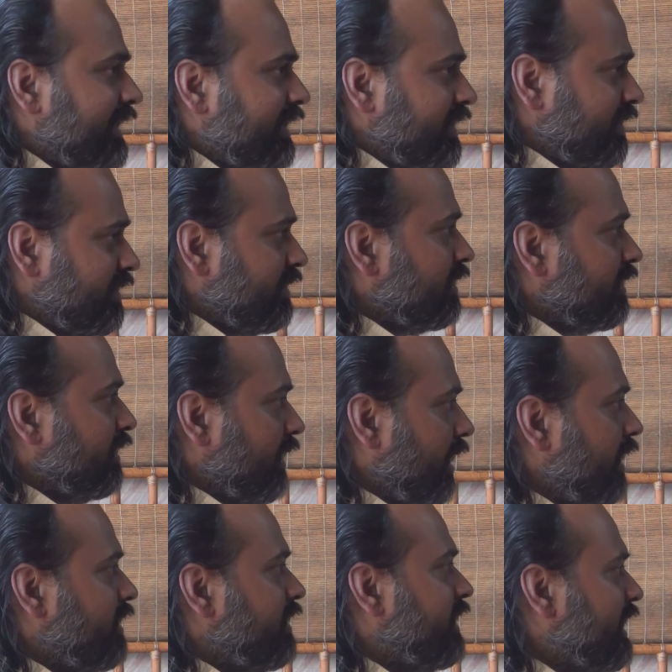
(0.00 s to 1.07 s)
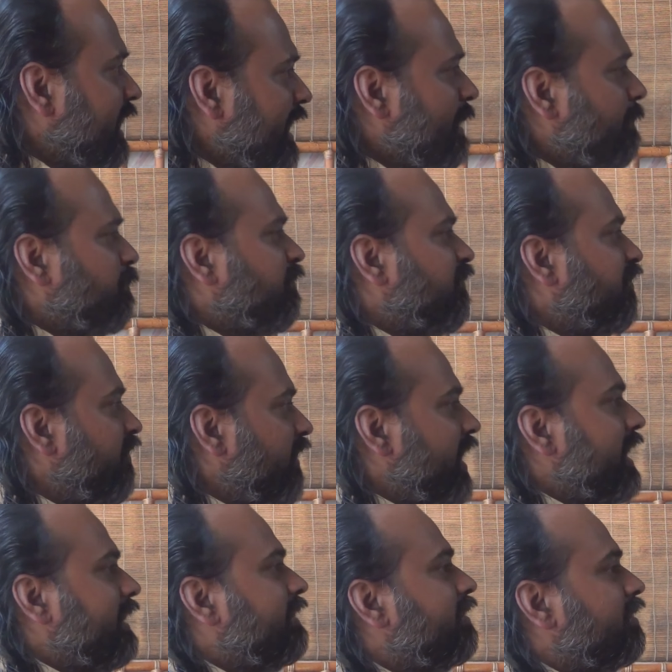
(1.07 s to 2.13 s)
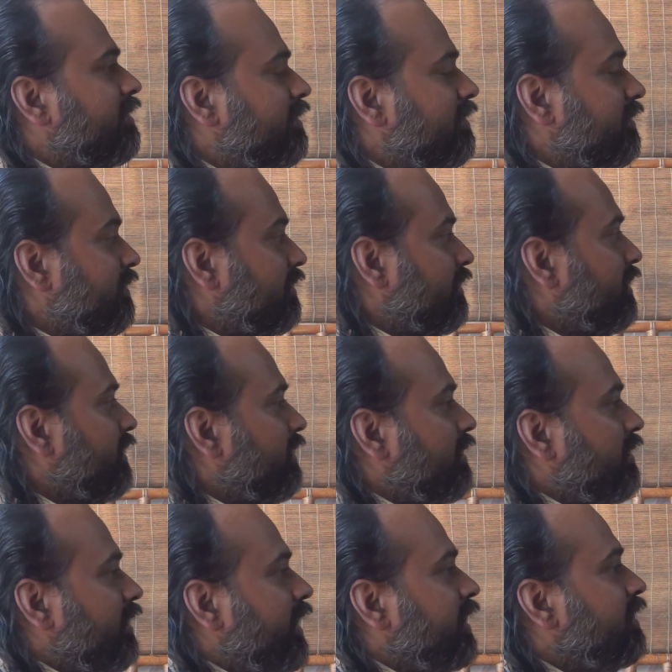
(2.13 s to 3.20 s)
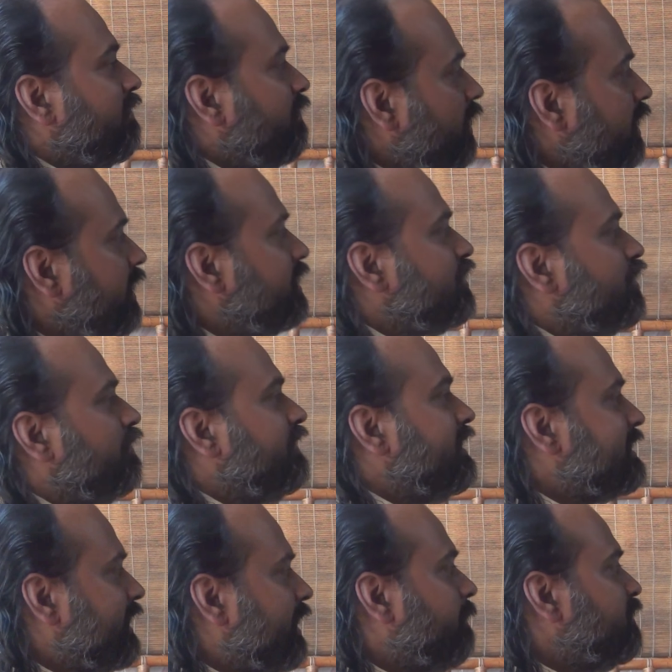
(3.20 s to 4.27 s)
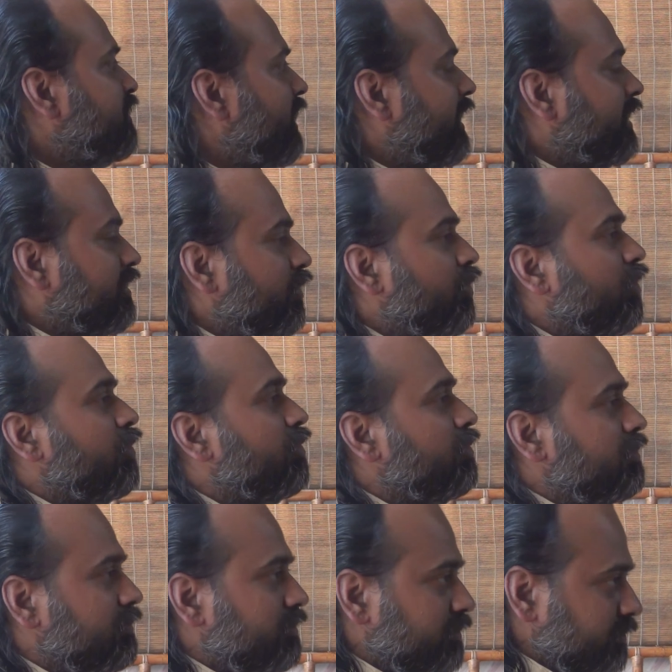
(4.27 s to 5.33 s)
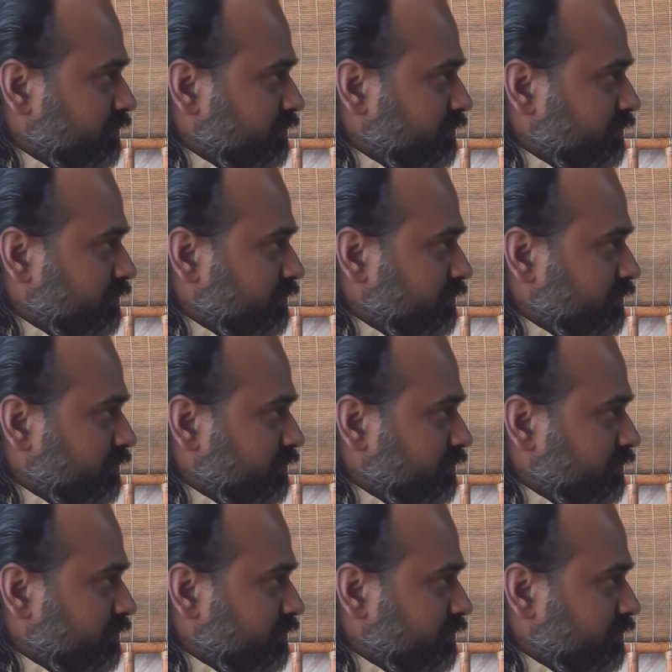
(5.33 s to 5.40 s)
Second, a deep faith in the words of the scripture and the guru.